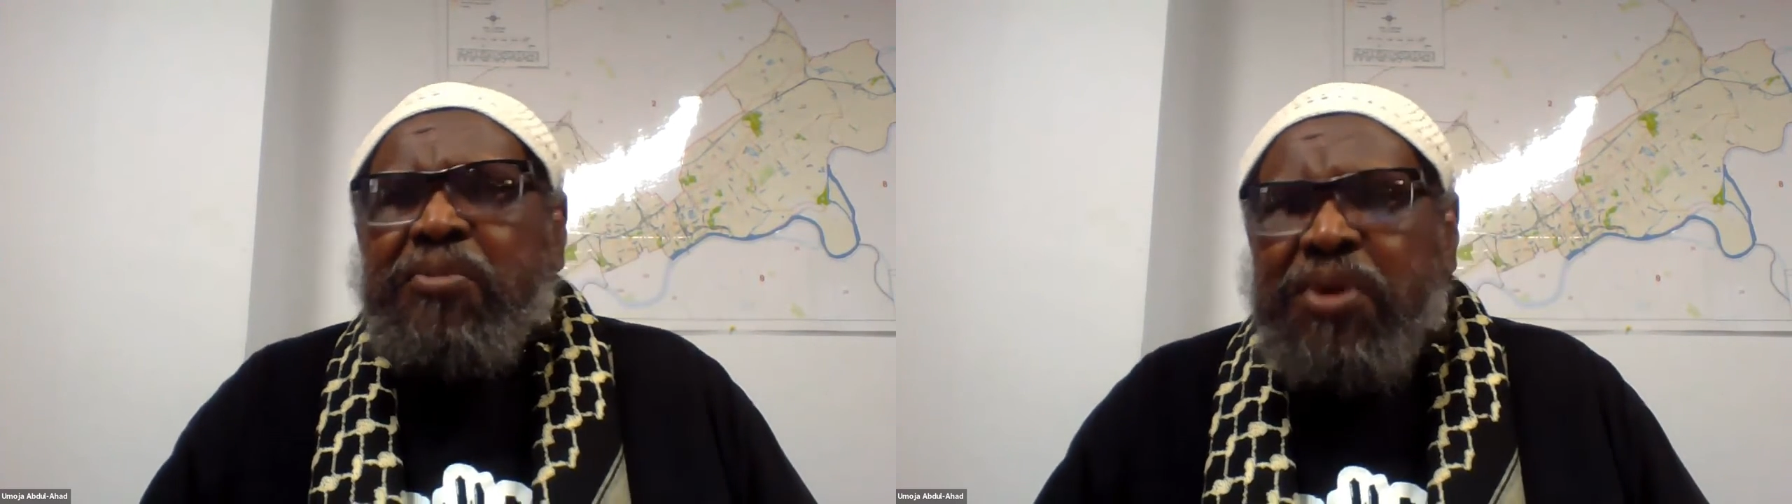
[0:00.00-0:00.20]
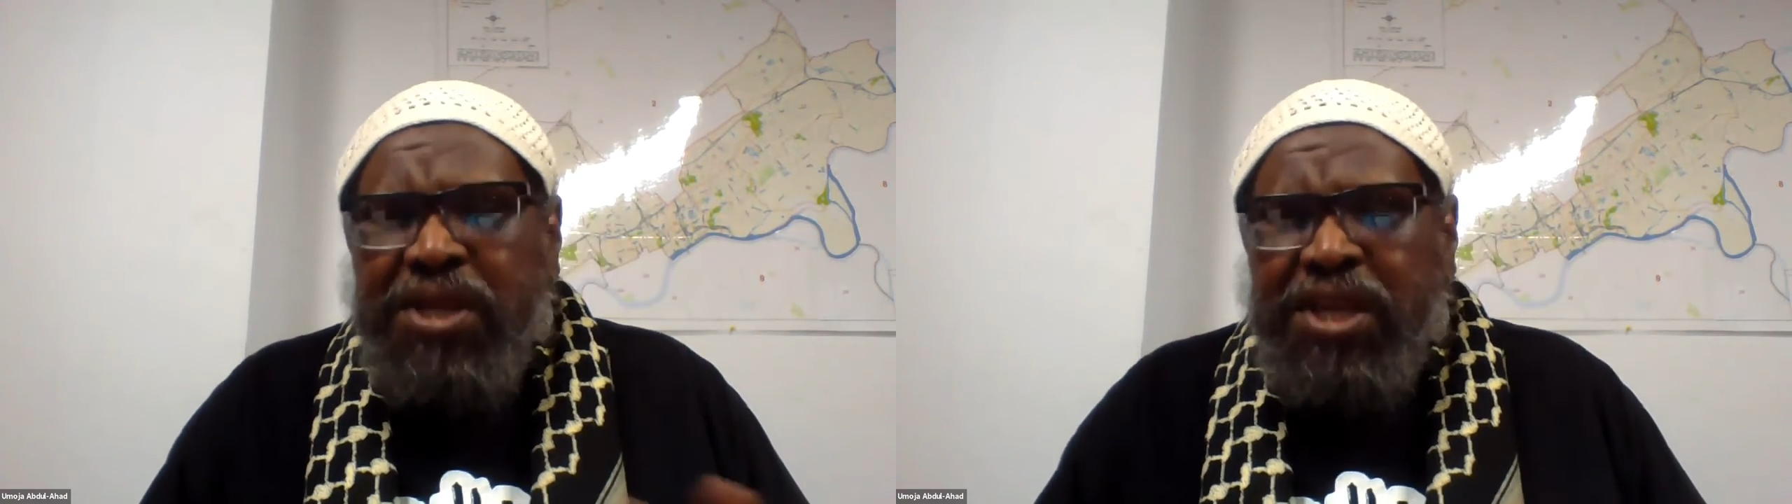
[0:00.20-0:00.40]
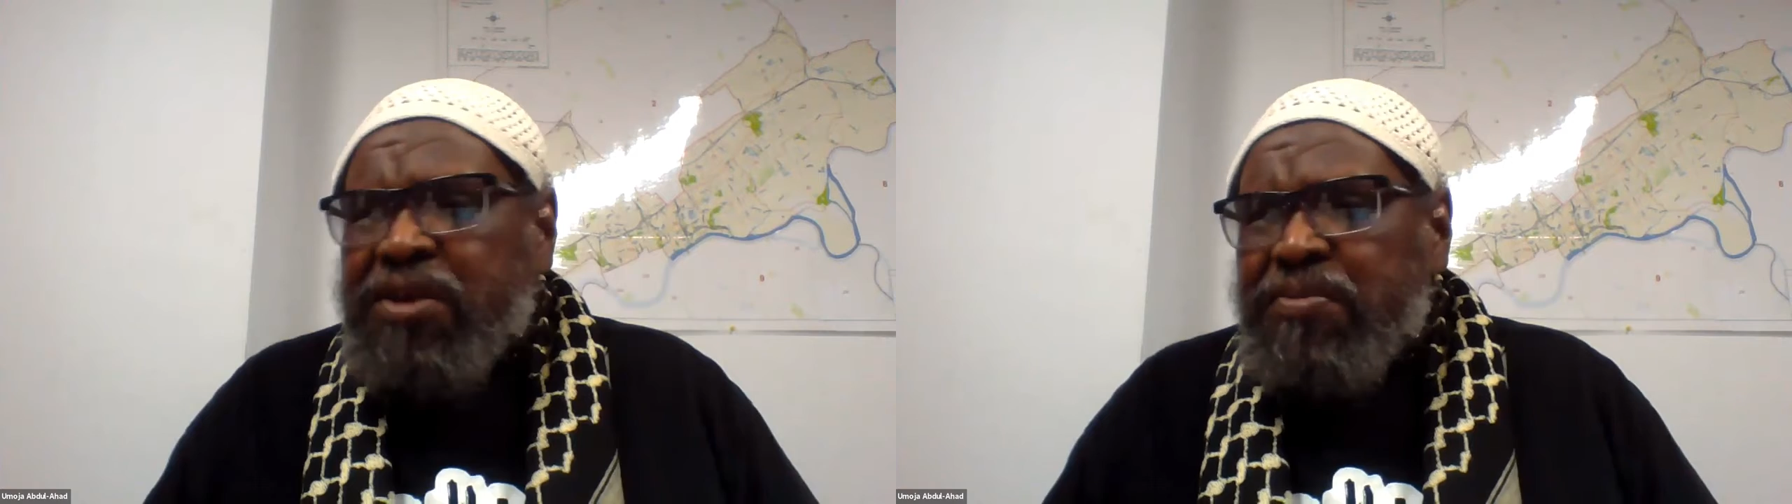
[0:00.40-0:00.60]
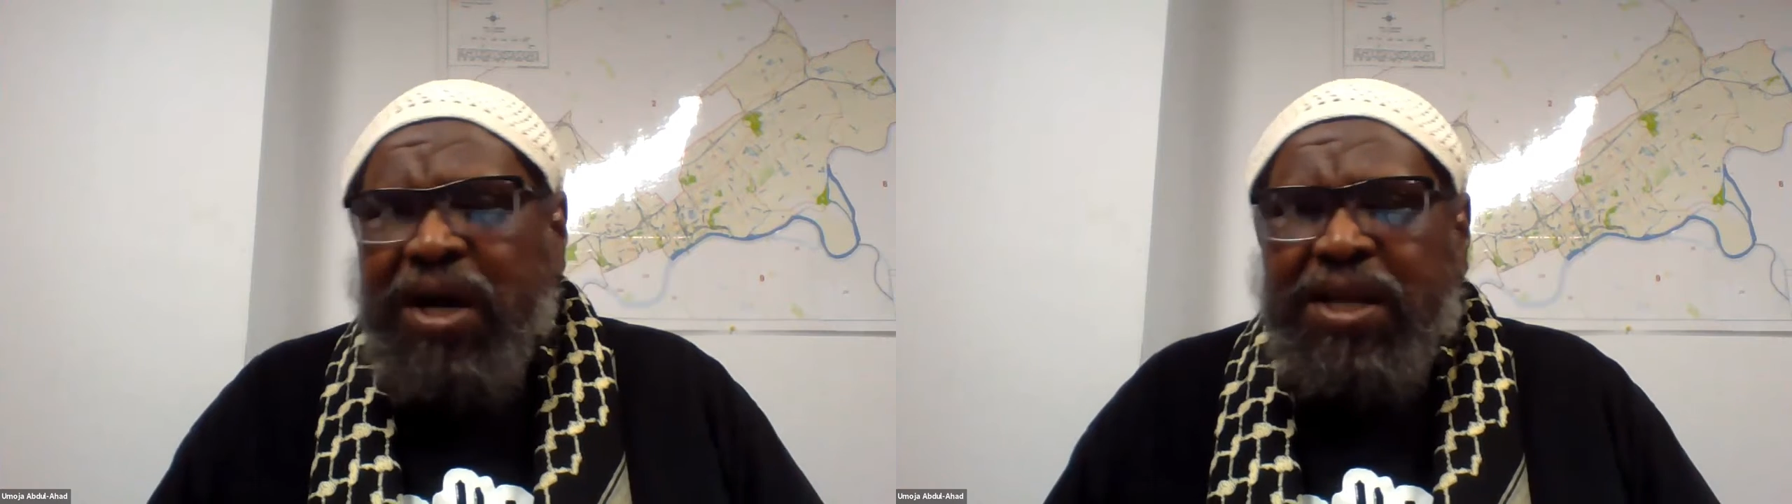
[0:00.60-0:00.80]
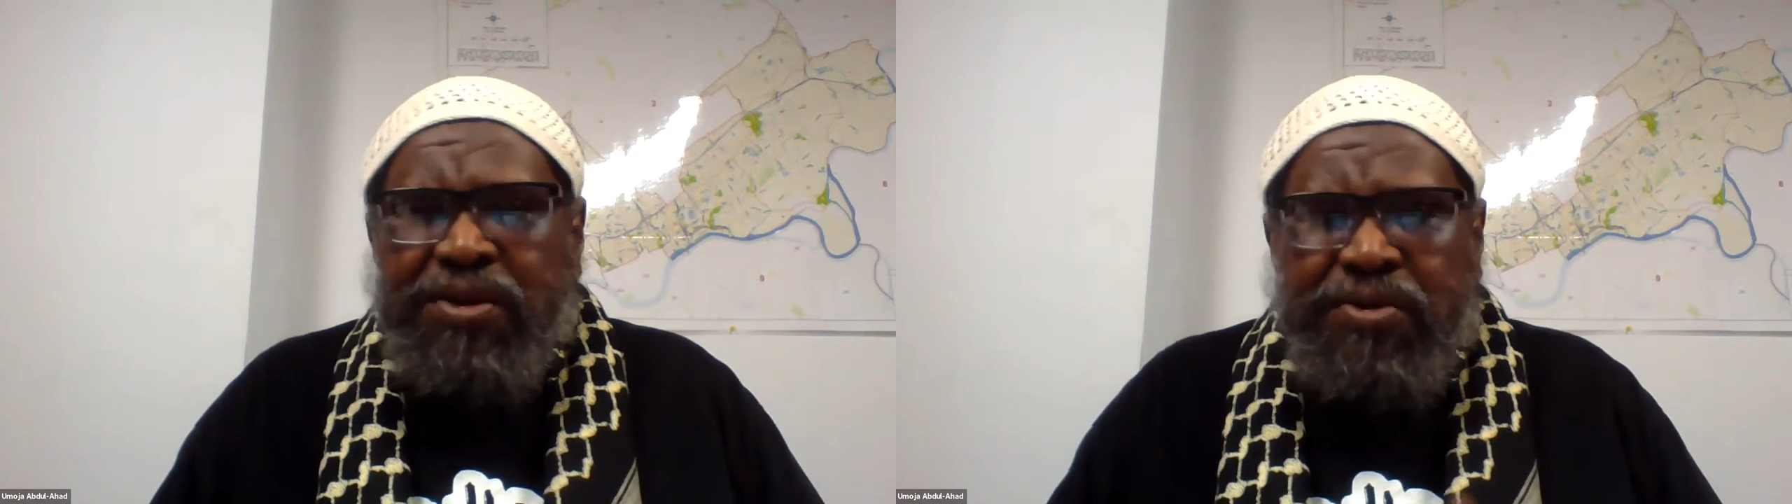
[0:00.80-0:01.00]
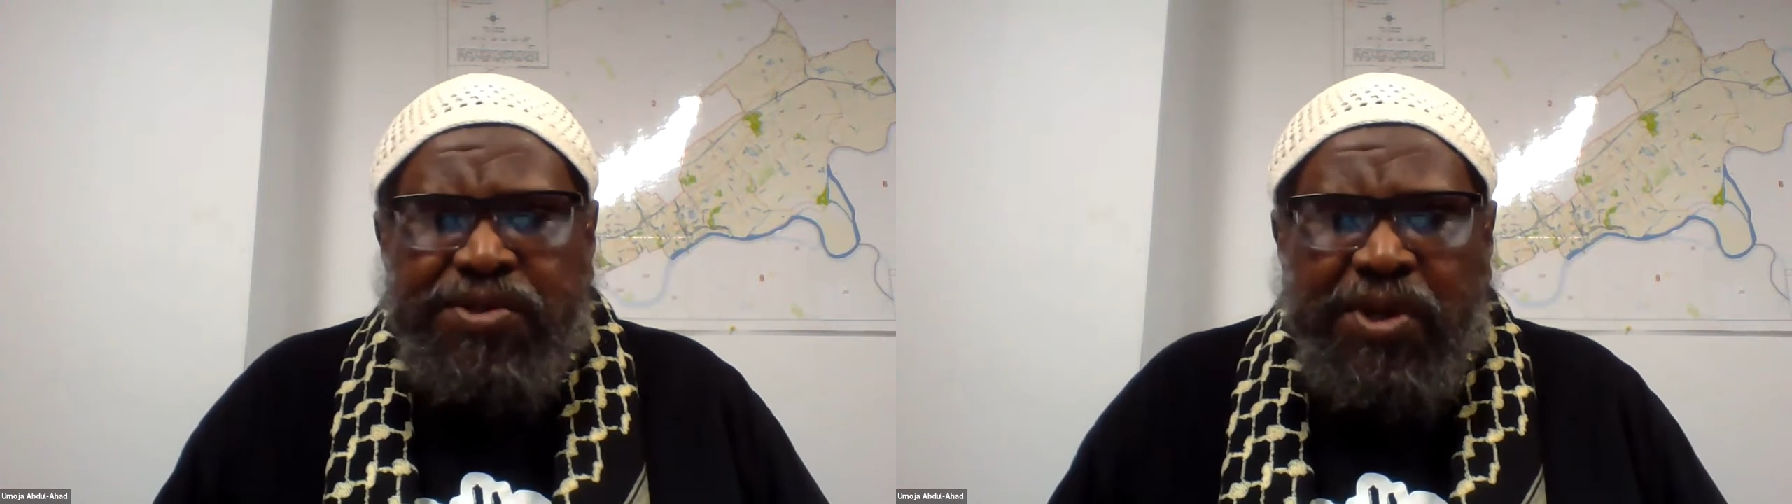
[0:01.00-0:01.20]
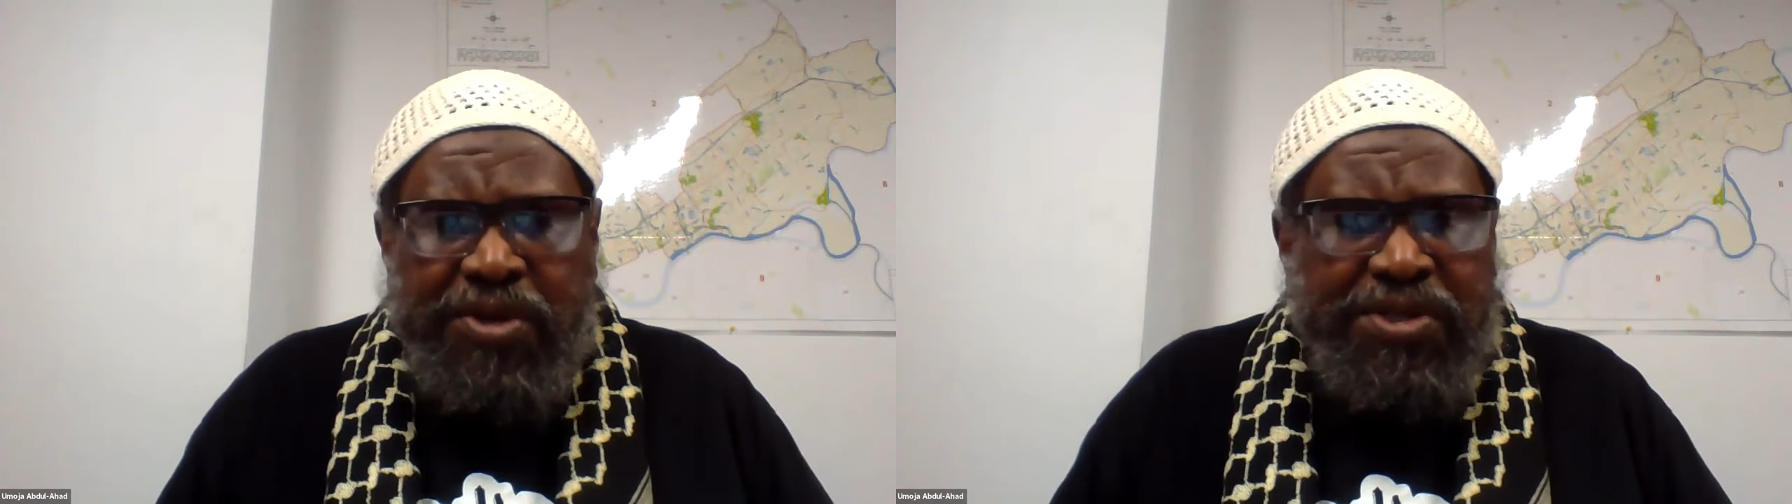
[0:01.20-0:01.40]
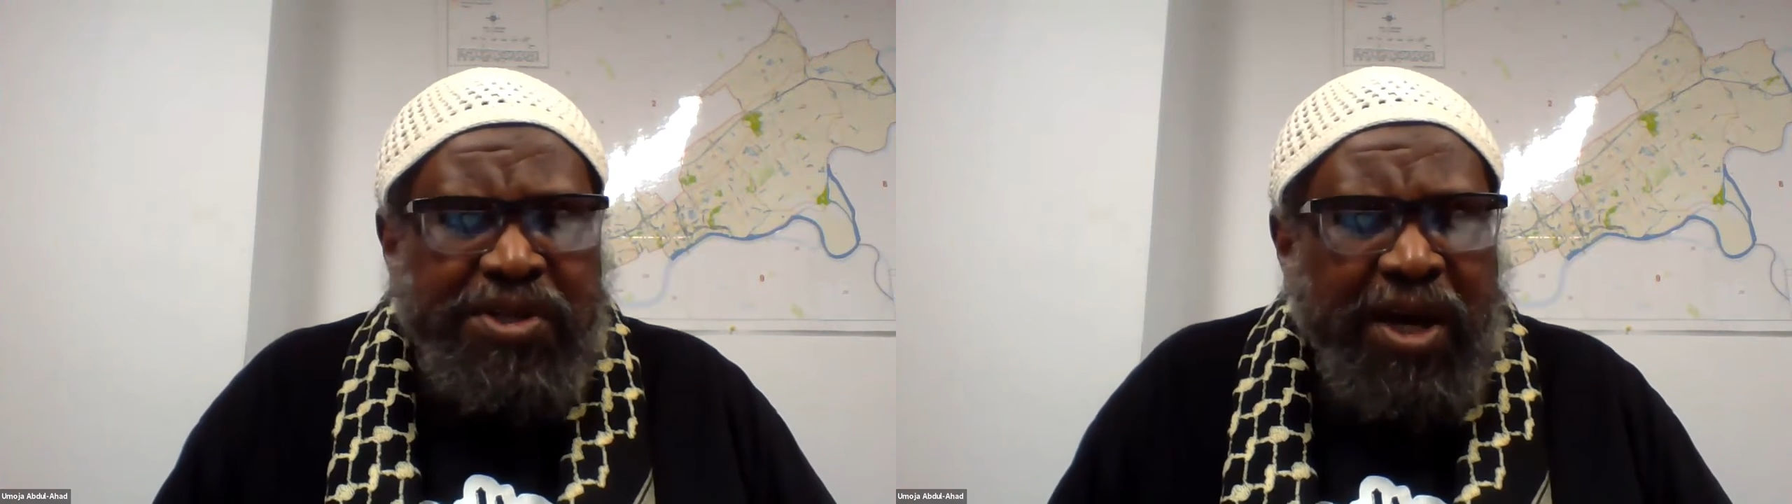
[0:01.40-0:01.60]
But anybody who's on
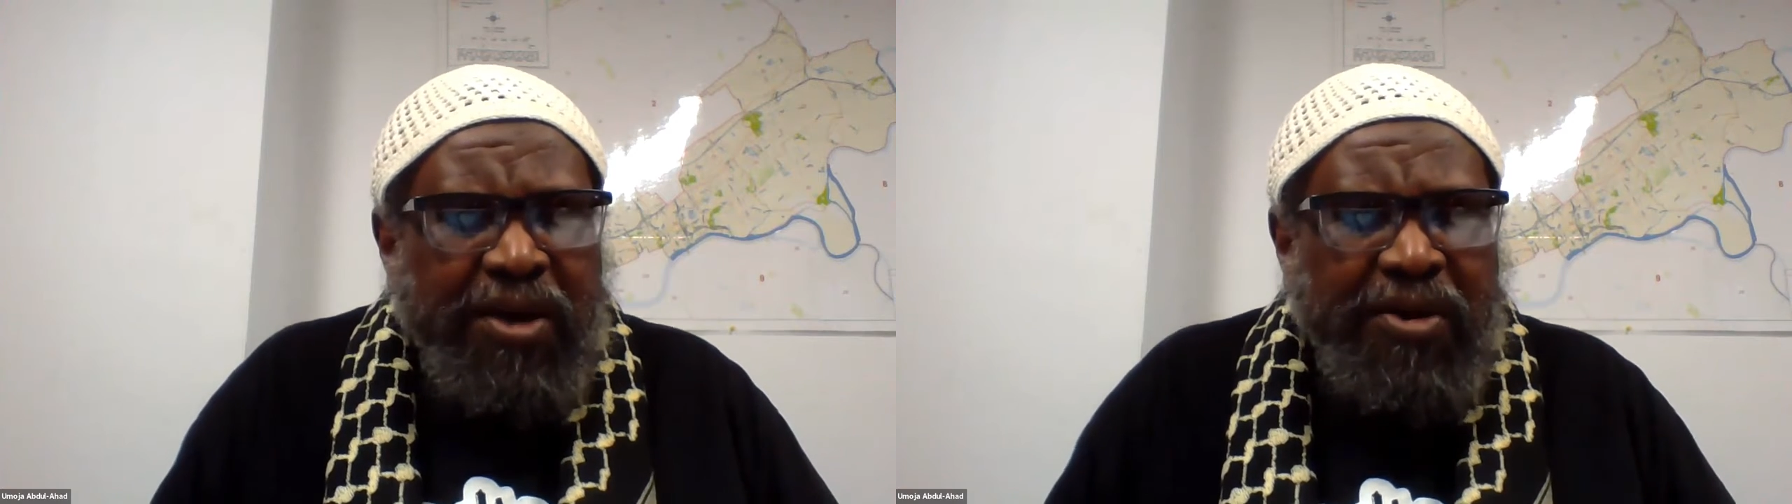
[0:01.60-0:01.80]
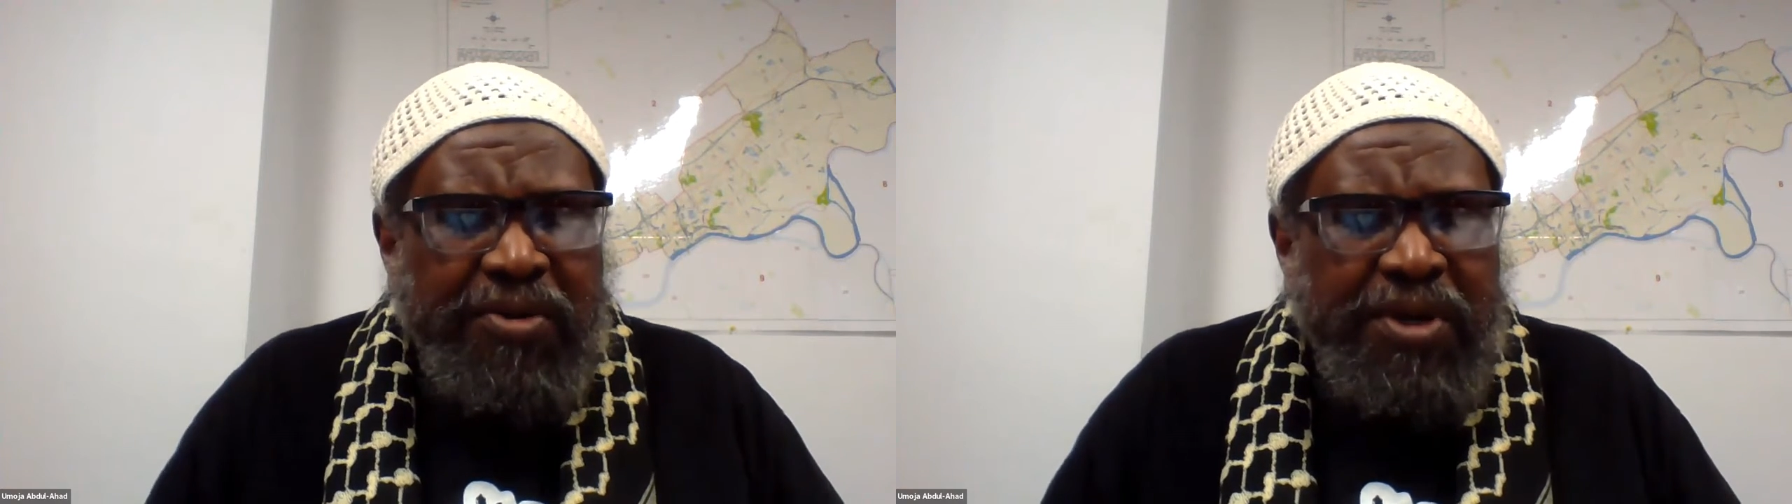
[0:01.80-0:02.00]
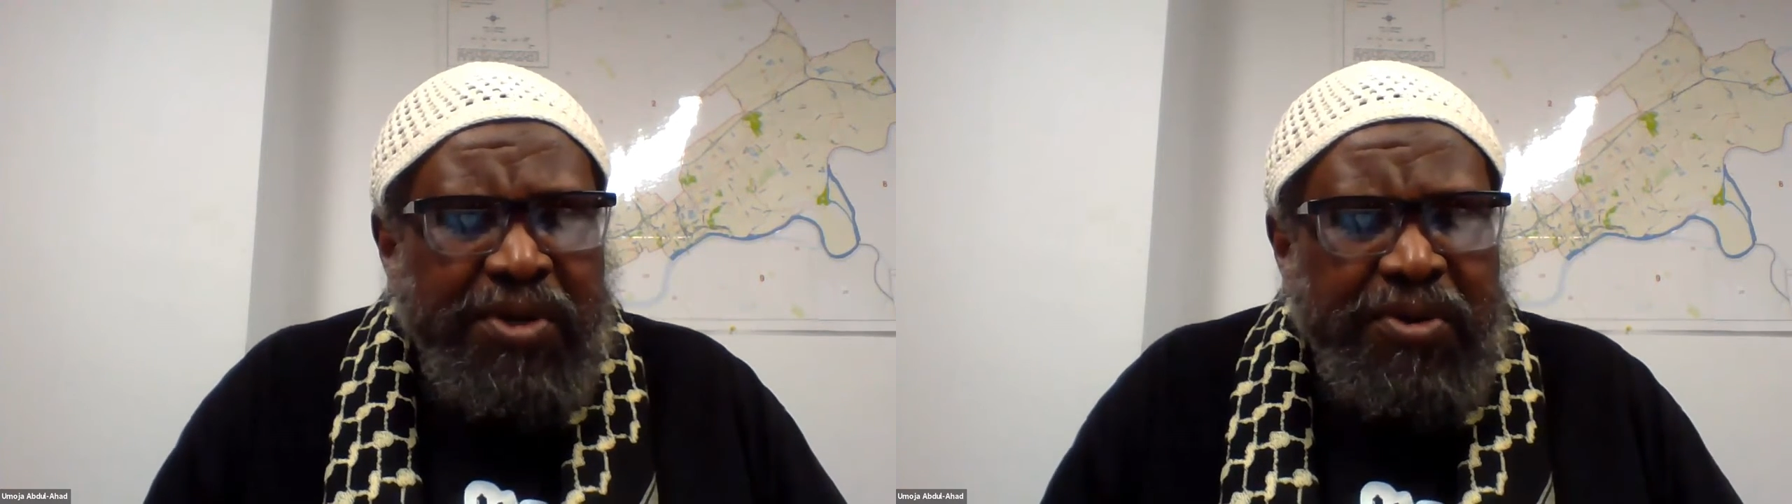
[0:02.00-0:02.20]
this call,